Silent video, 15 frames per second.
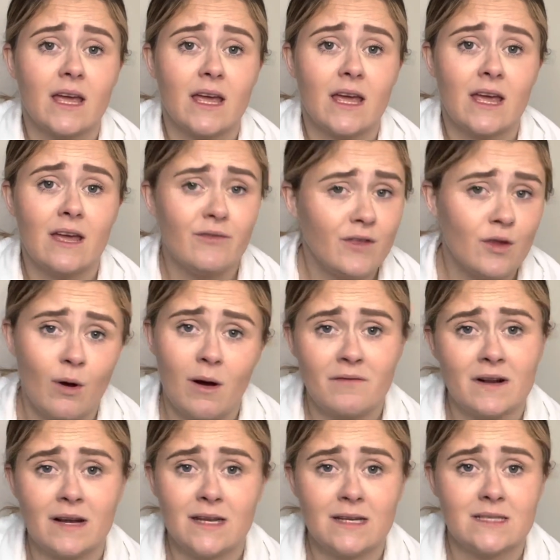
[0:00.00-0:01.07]
even though I've
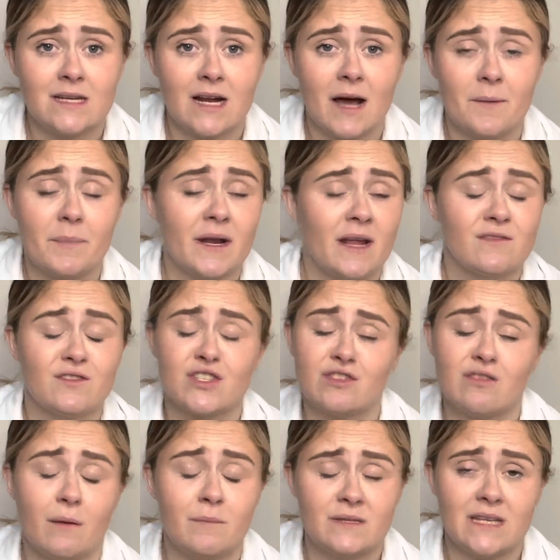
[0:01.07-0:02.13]
cleaned it up and I've
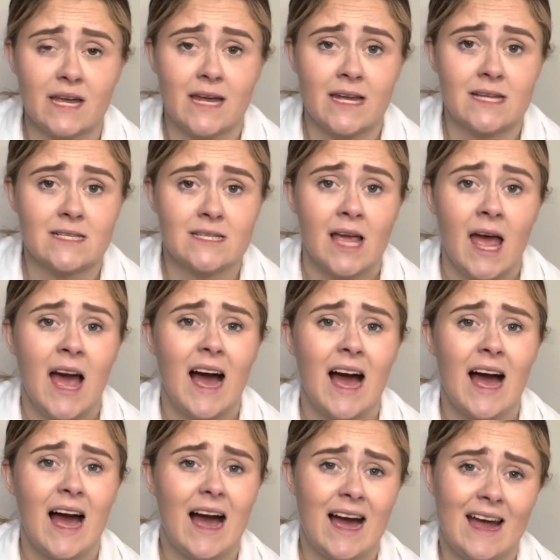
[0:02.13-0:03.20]
scrubbed it,
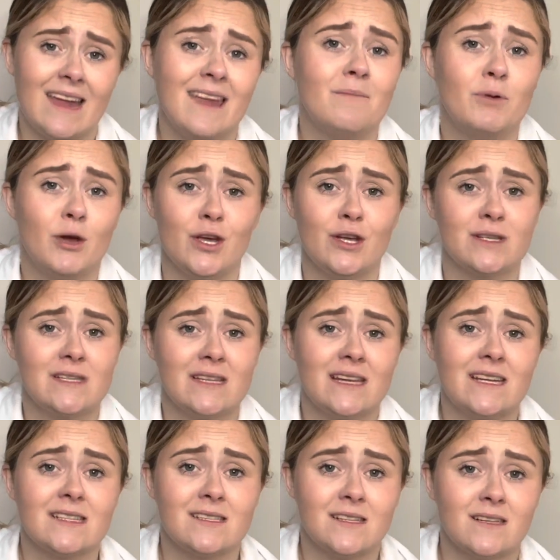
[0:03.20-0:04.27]
I personally
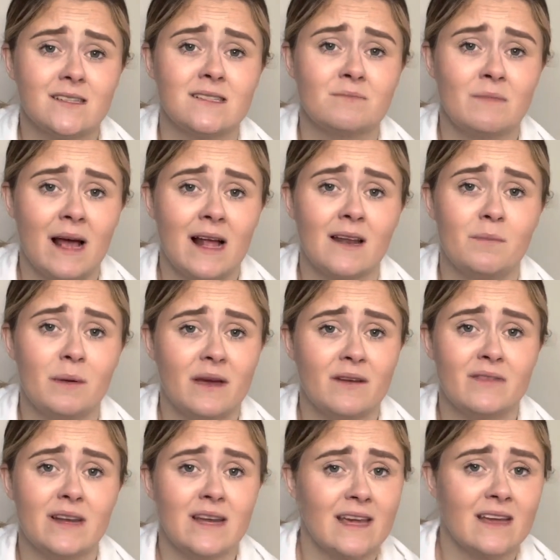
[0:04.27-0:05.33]
can still smell a bit of
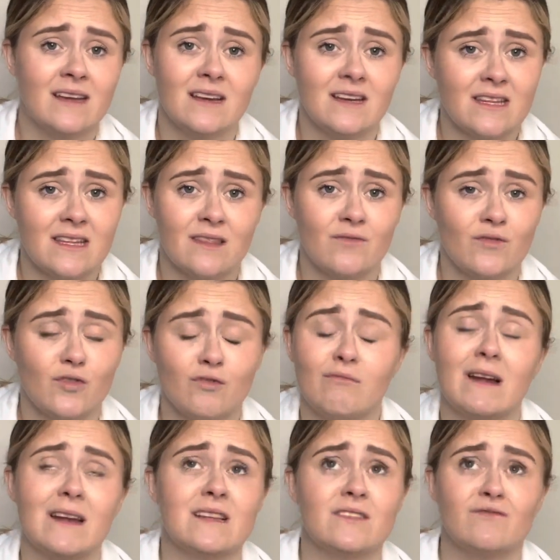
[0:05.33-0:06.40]
a linger in the room,
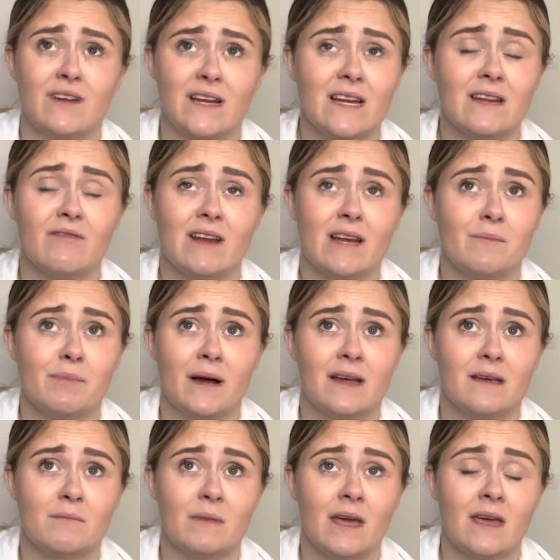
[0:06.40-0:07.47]
and it's really, really
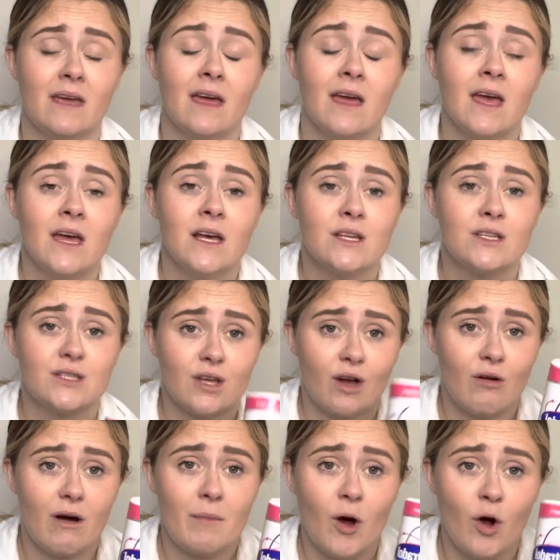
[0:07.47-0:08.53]
bugging me.
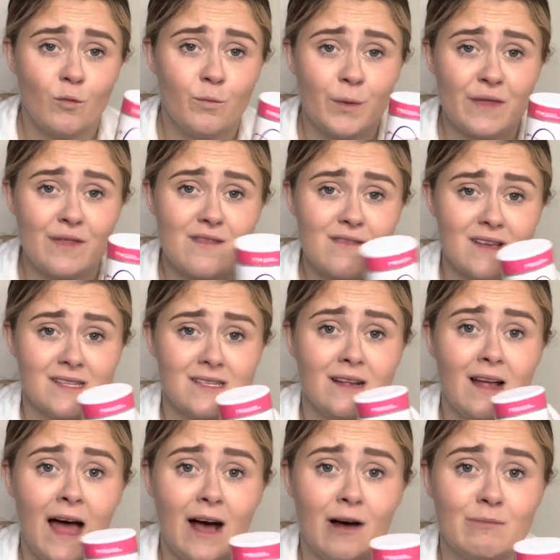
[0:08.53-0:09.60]
So I'm hoping that this will
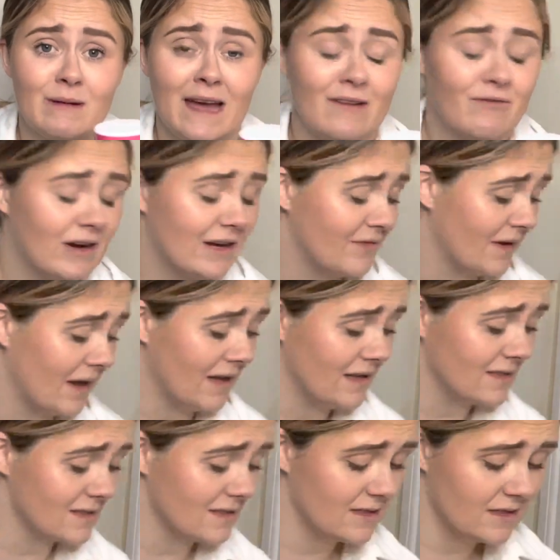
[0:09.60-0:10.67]
help get rid of
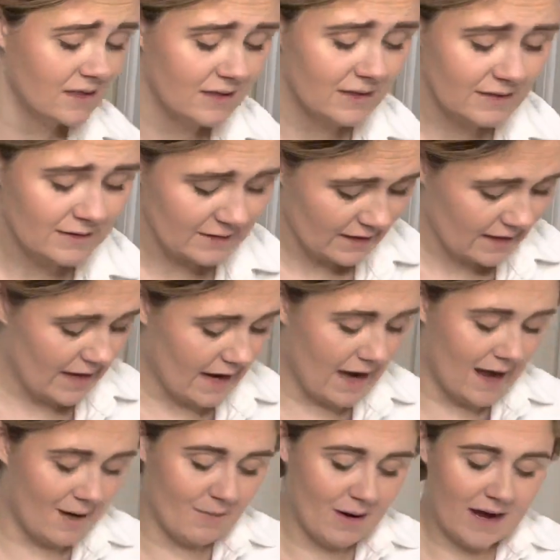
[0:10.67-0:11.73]
it.
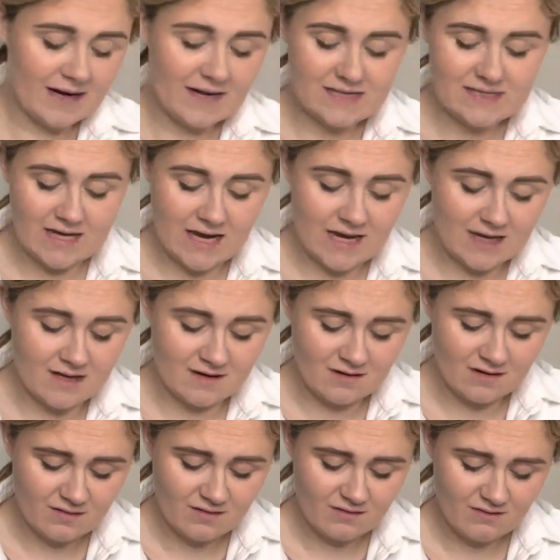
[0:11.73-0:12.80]
And it's in
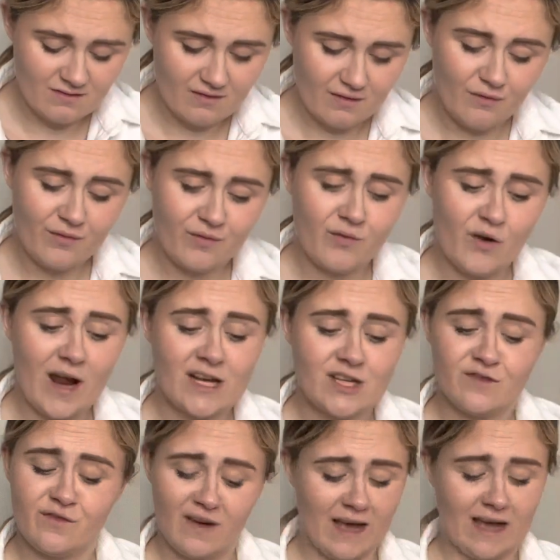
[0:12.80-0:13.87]

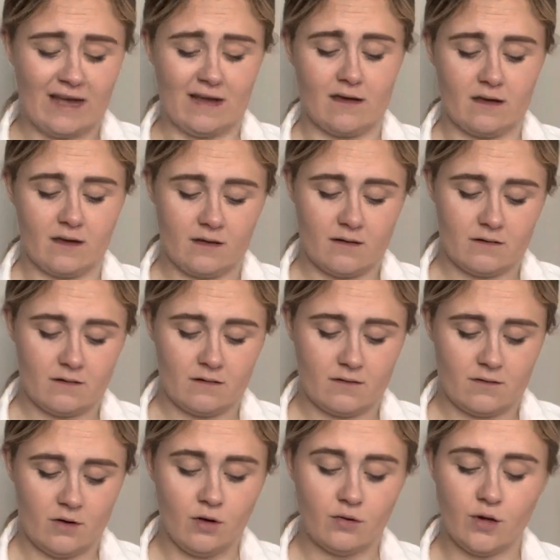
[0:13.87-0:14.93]
fresh mac.
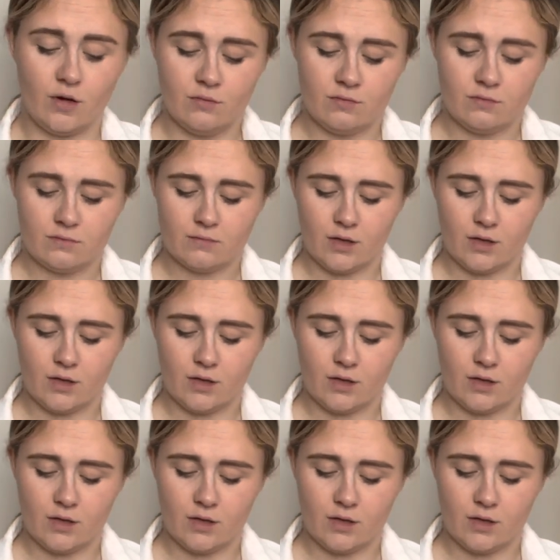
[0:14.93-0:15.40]
Oh no.